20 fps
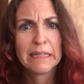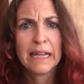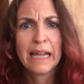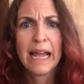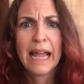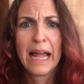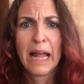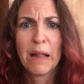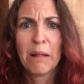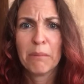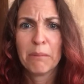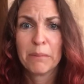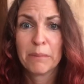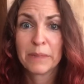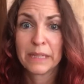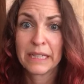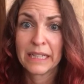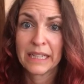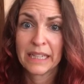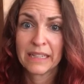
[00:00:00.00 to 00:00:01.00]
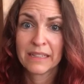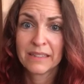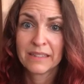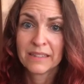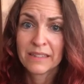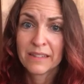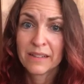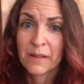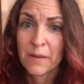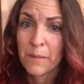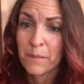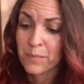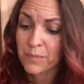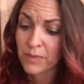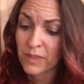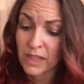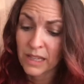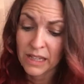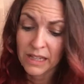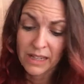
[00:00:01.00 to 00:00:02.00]
Help me.
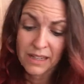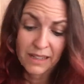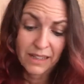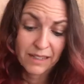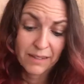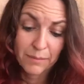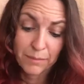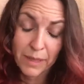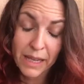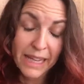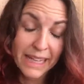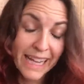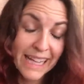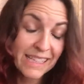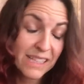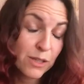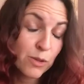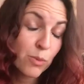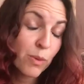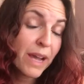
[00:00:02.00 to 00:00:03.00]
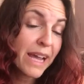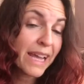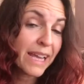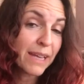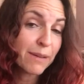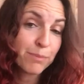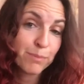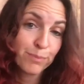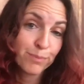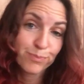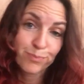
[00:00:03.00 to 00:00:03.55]
I guess in a way,